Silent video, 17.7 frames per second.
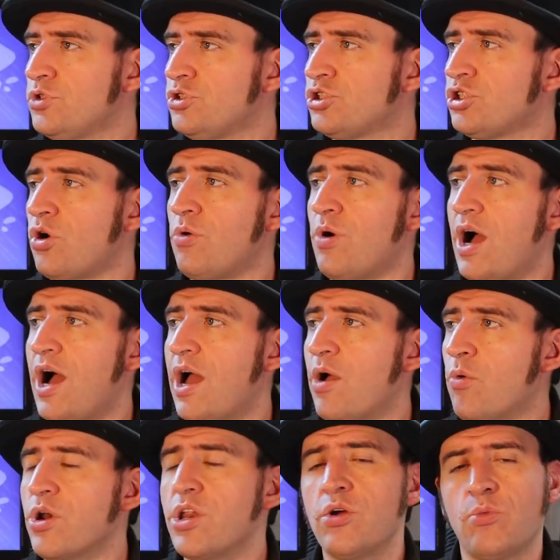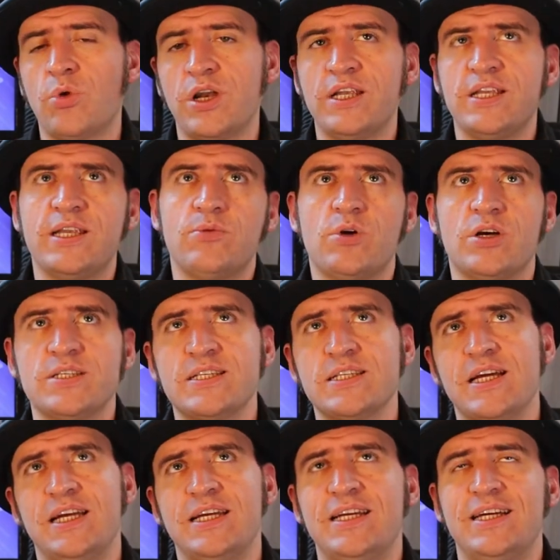So
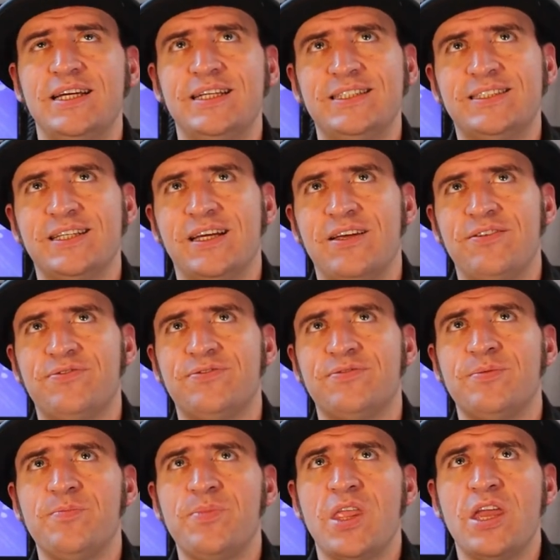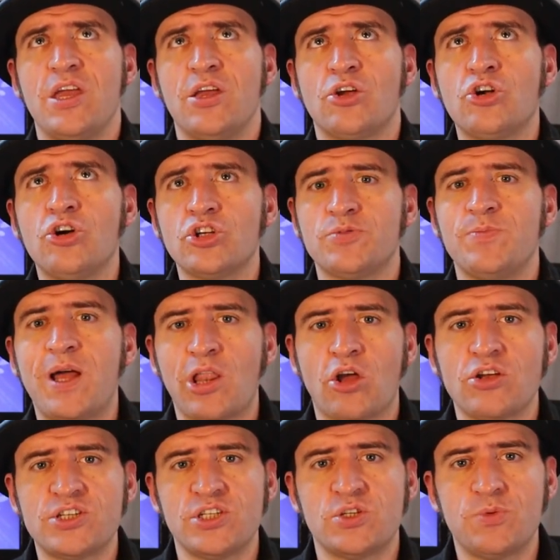I've cut my
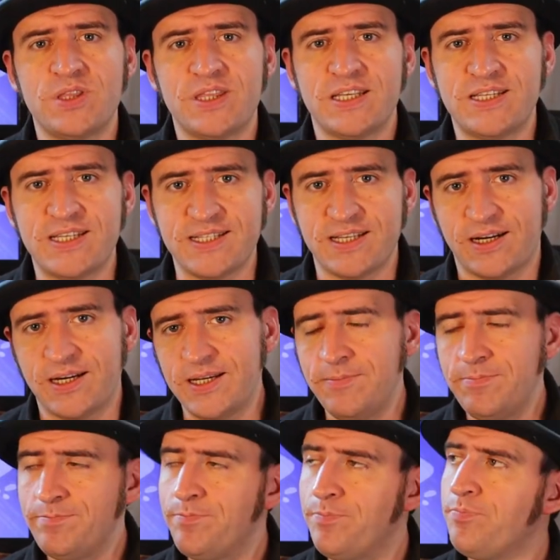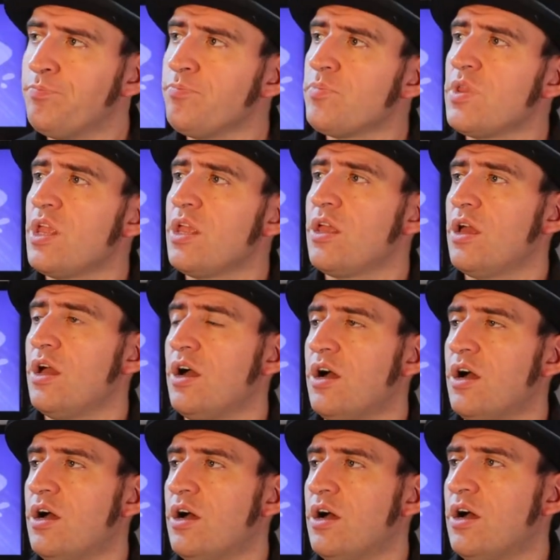losses with the design.
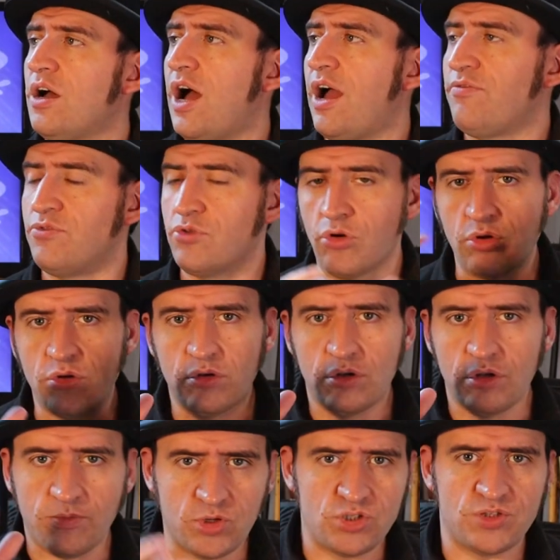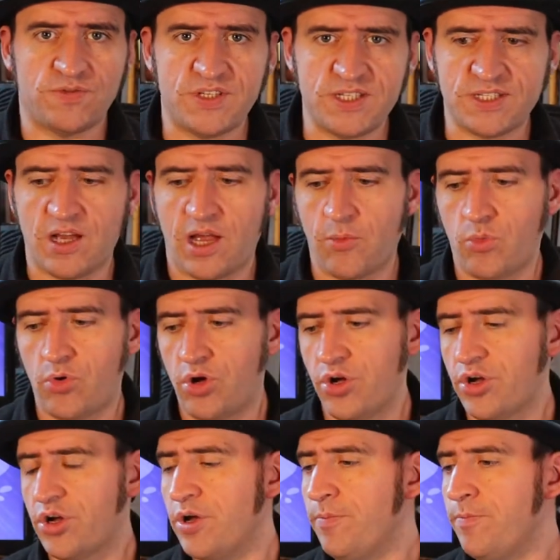I've done a bunch of design
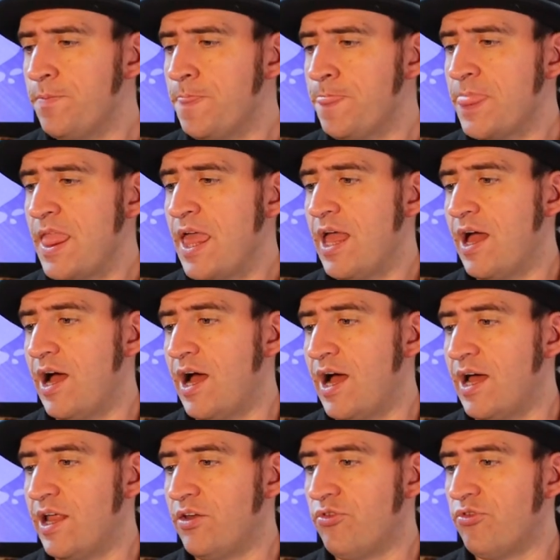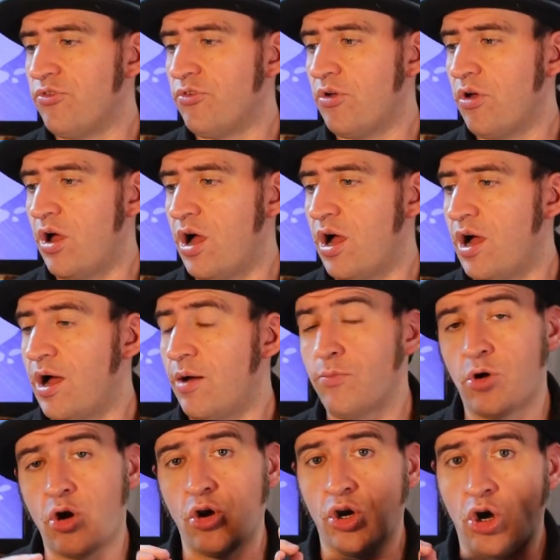work, and
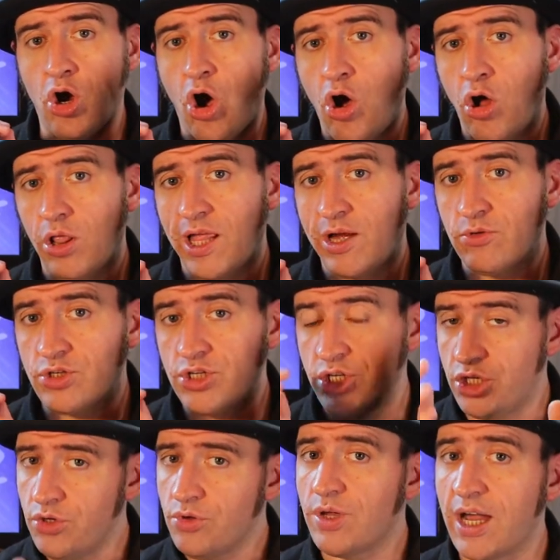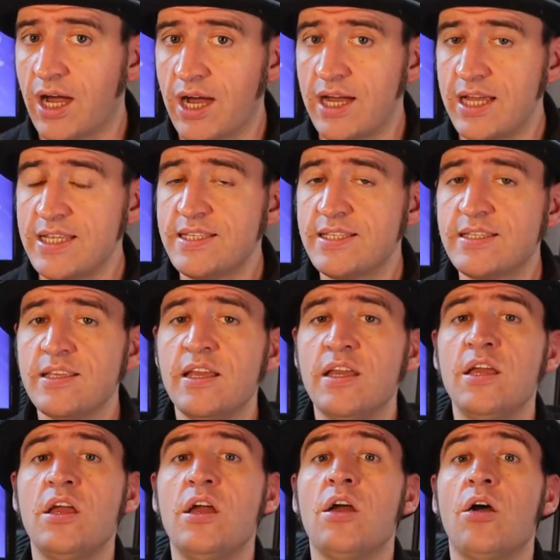I'm going to call out to you
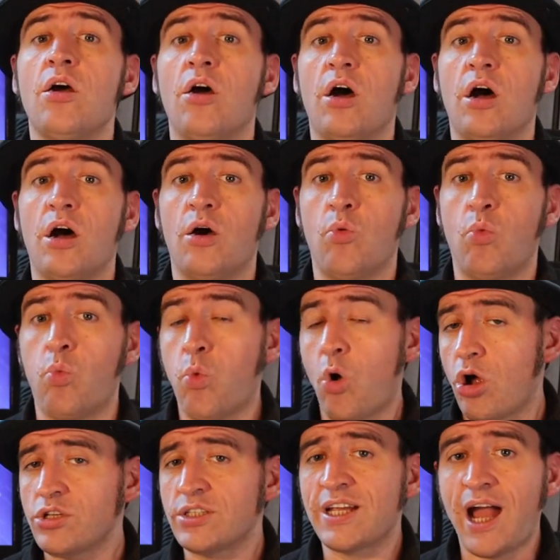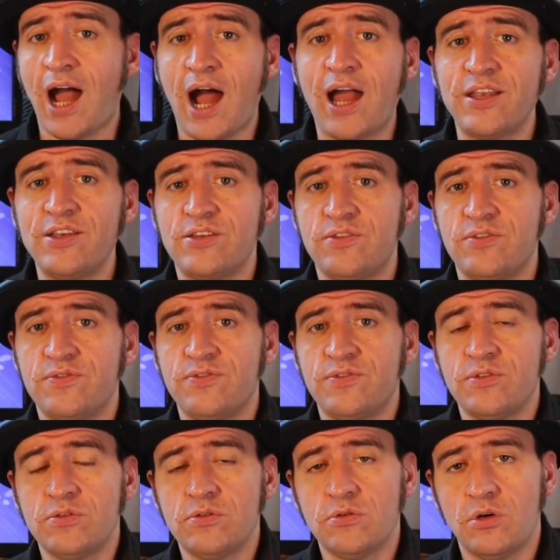guys what kind
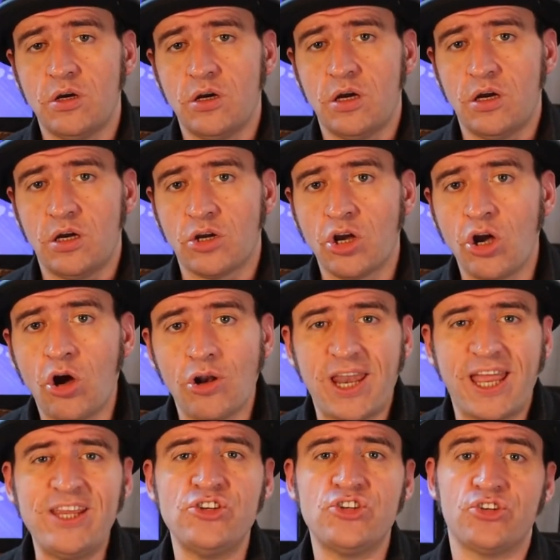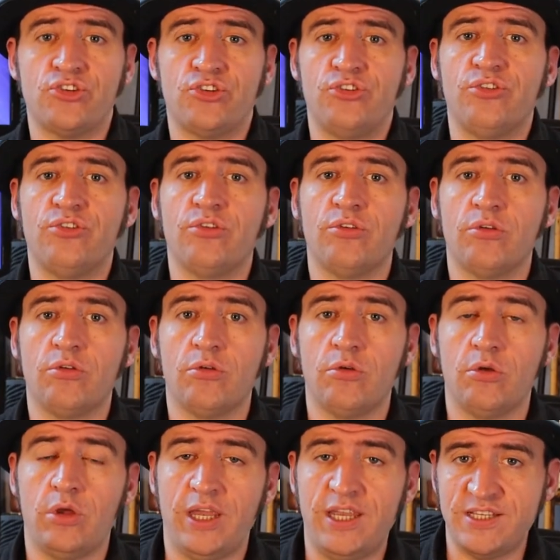of collation
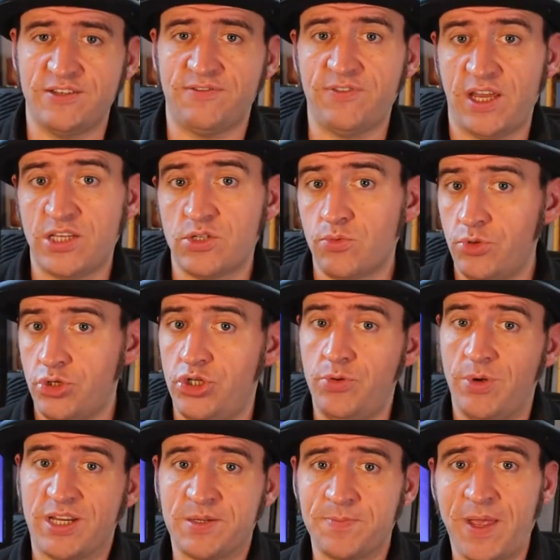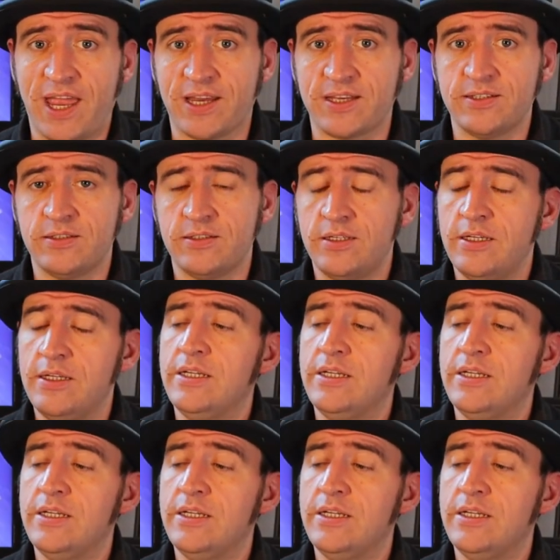interface would you expect.